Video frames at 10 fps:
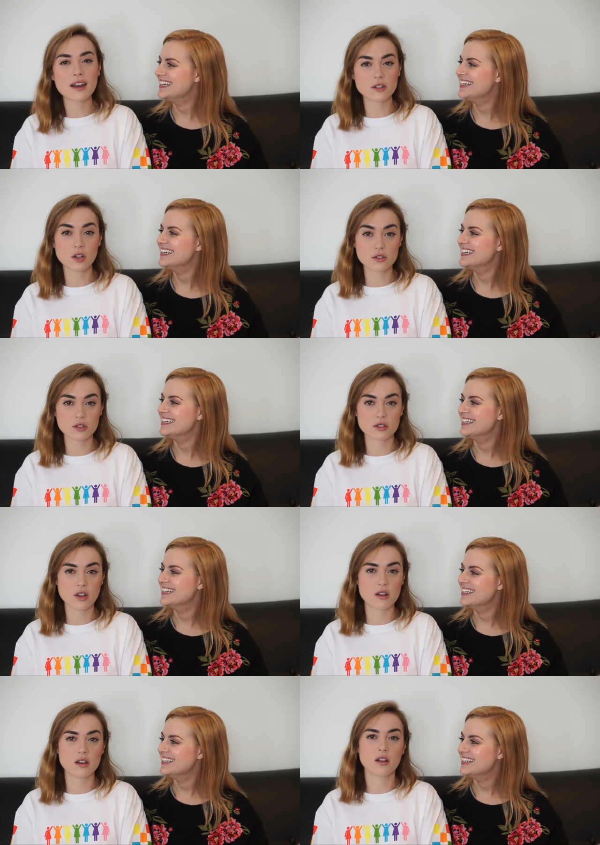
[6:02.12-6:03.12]
Speaker 1: tonsil
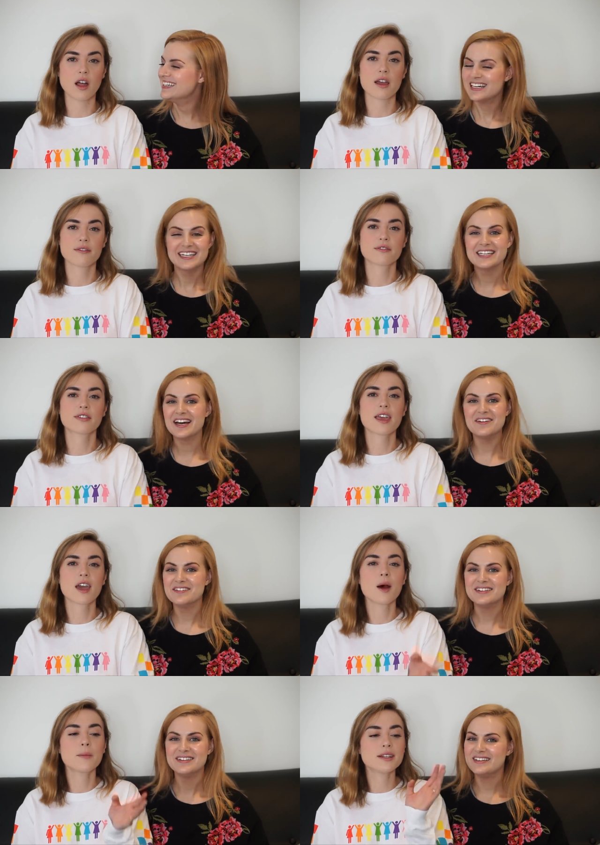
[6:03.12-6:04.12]
stone in your life. No. They
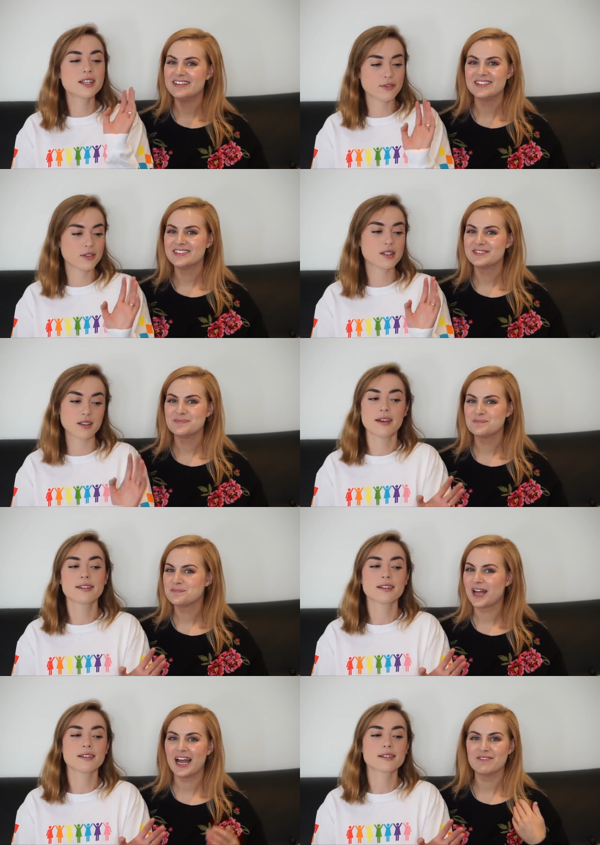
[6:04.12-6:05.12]
come in different
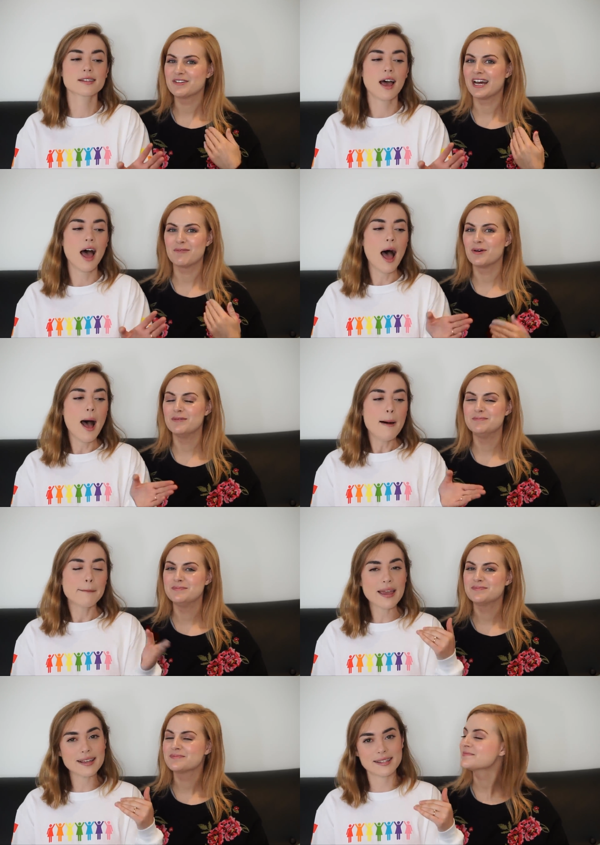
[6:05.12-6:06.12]
sizes. I haven't had one.
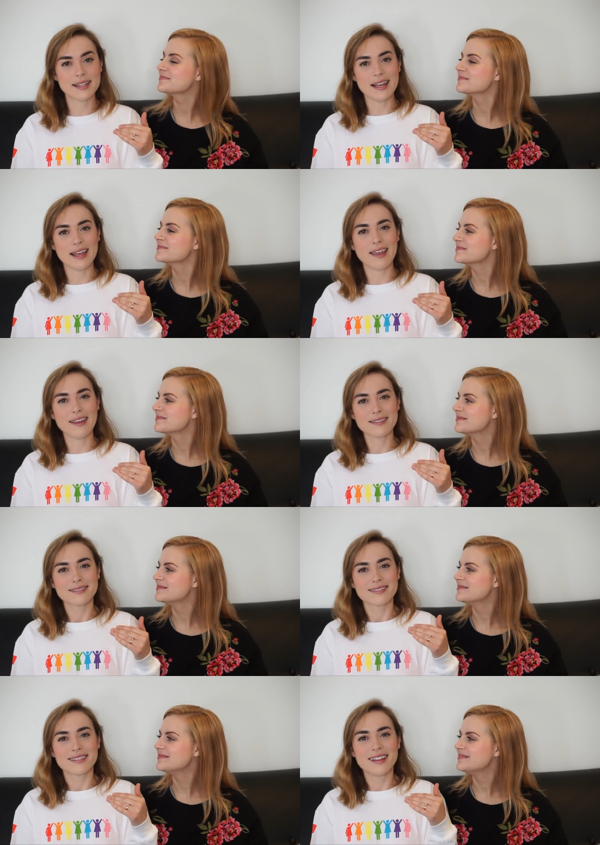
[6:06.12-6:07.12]
Basically,
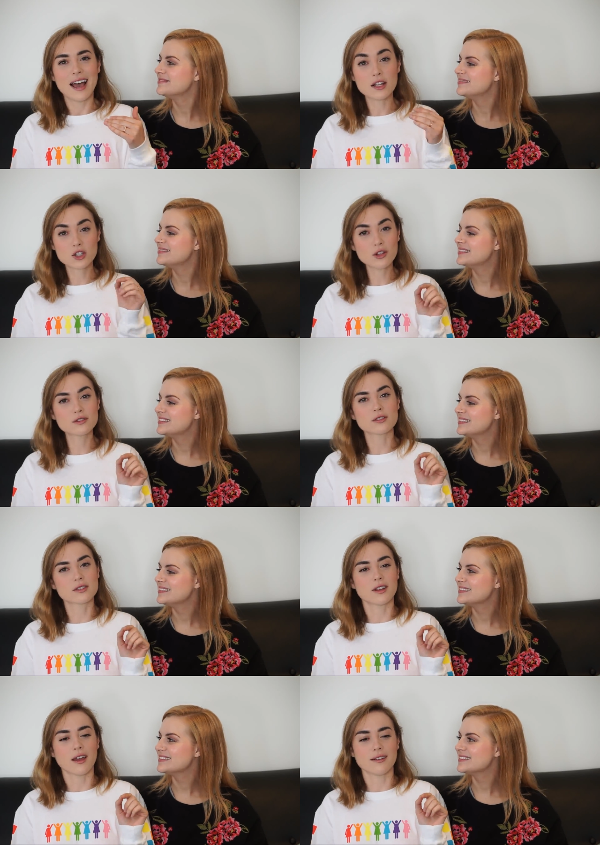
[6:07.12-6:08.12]
a tonsil
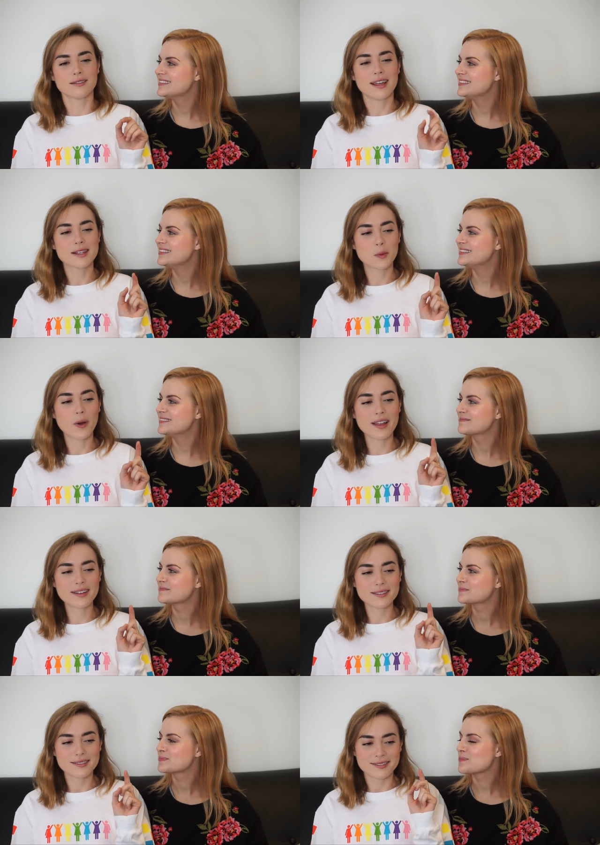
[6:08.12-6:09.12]
stone is
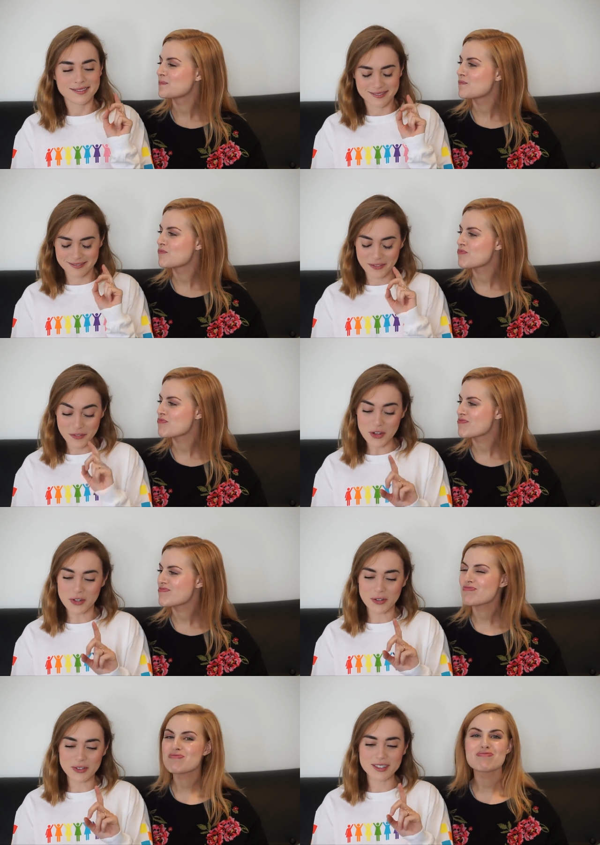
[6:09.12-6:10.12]
when
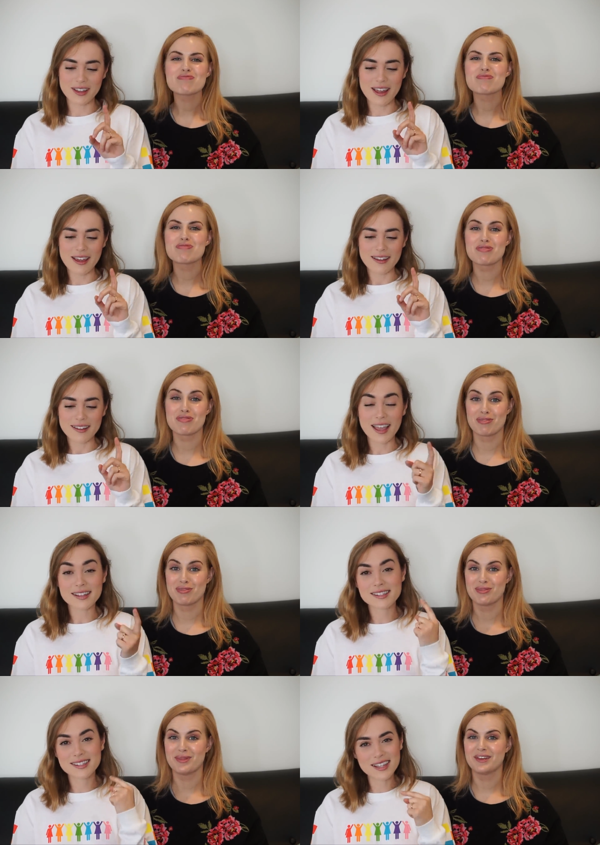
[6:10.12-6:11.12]
food
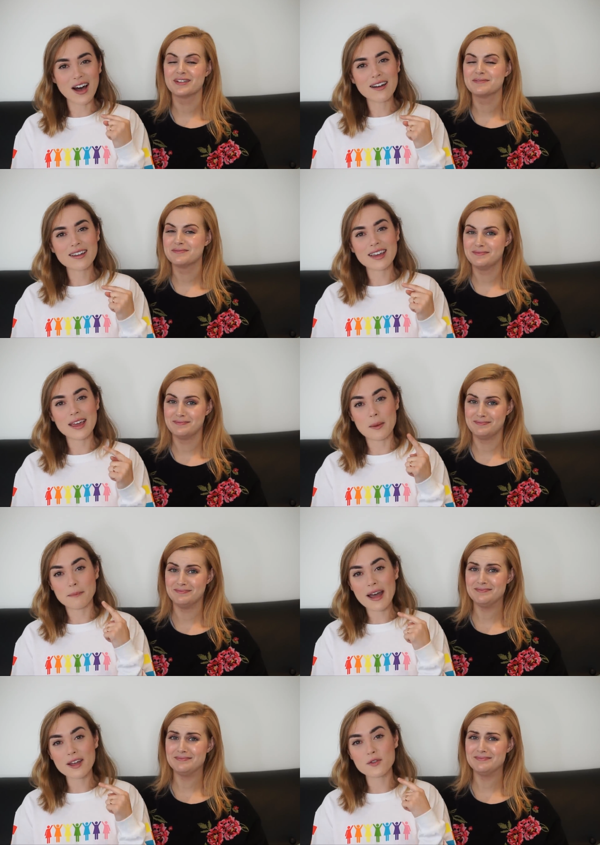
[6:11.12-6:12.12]
gets stuck at the
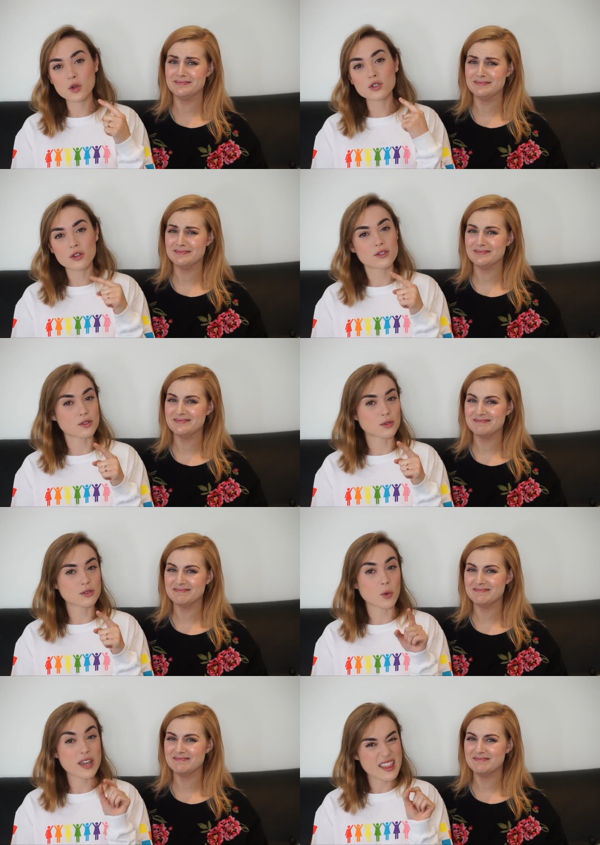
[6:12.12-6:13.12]
back of your tonsils
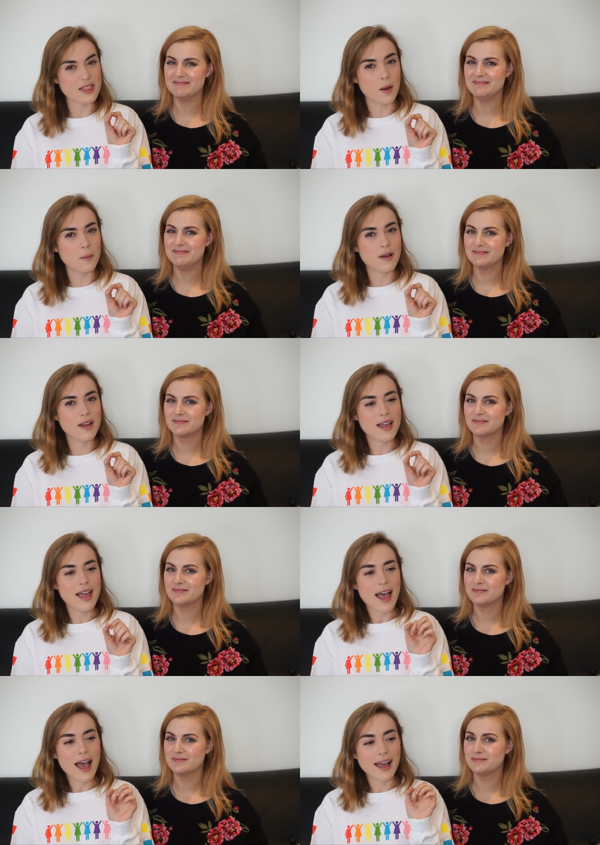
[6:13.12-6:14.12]
or in them
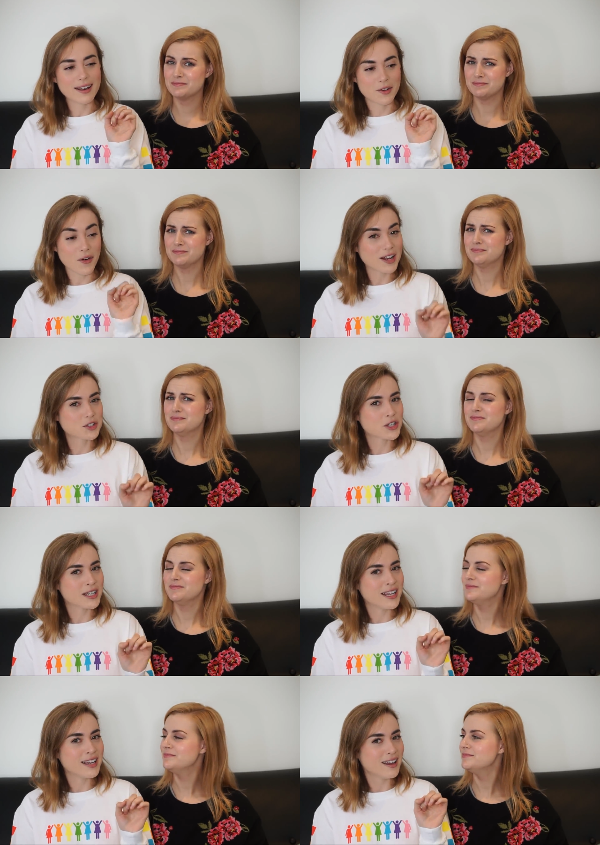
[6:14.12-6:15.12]
and
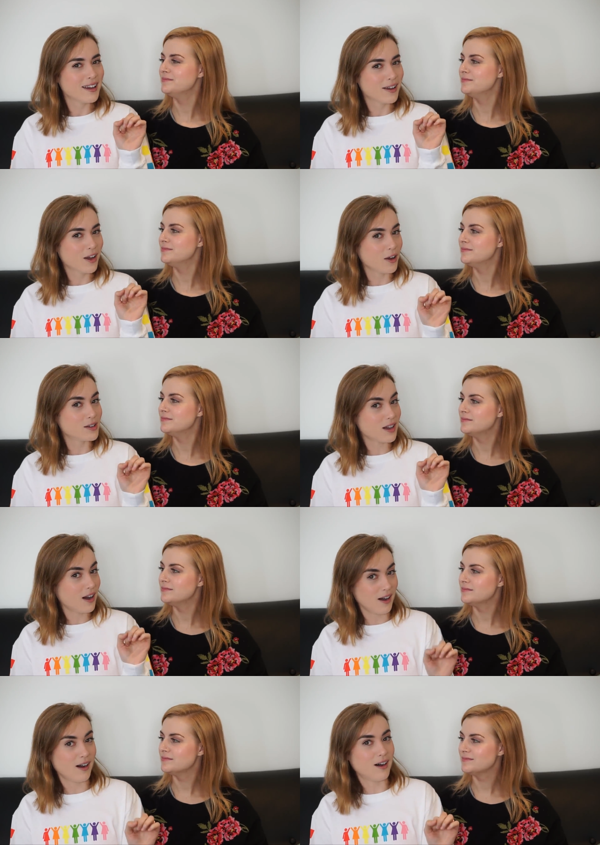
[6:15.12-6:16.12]
gradually goes
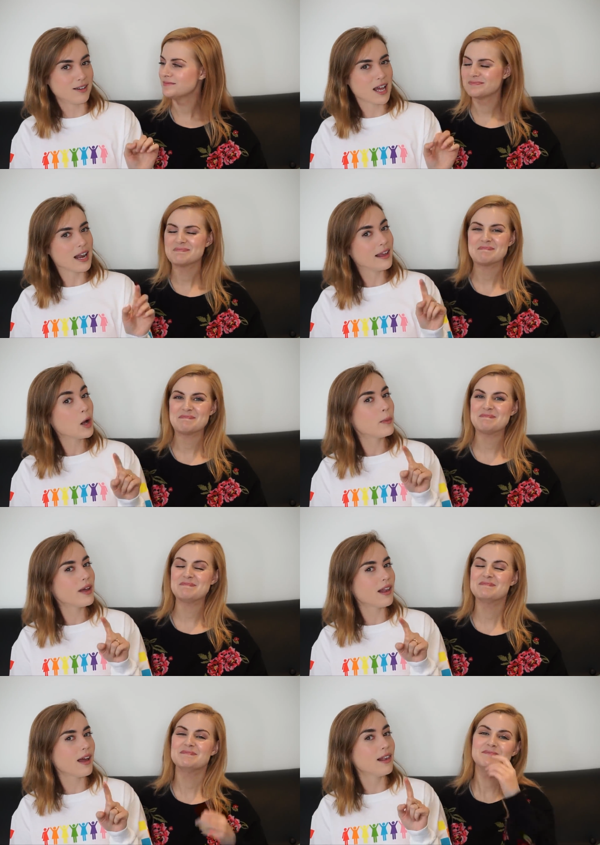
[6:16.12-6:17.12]
hard, a little
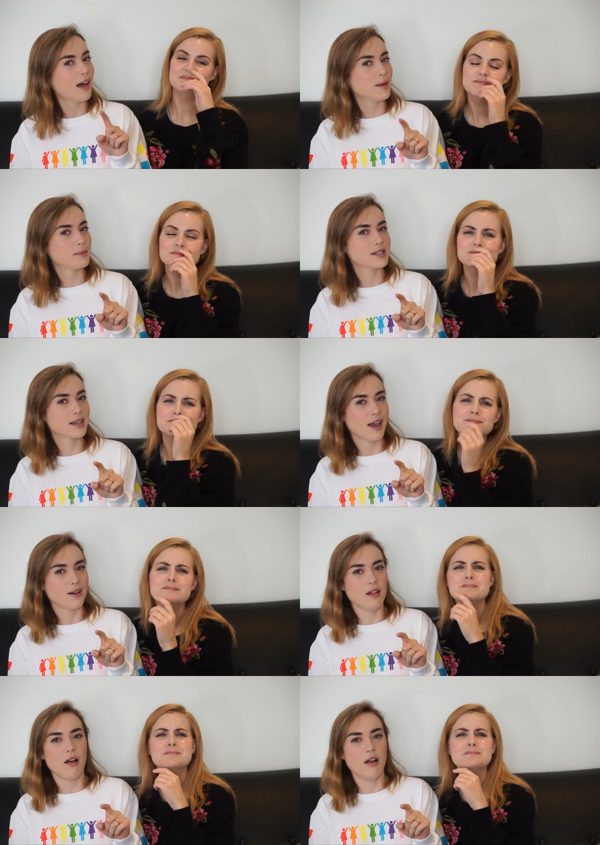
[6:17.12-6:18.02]
bit like limescale.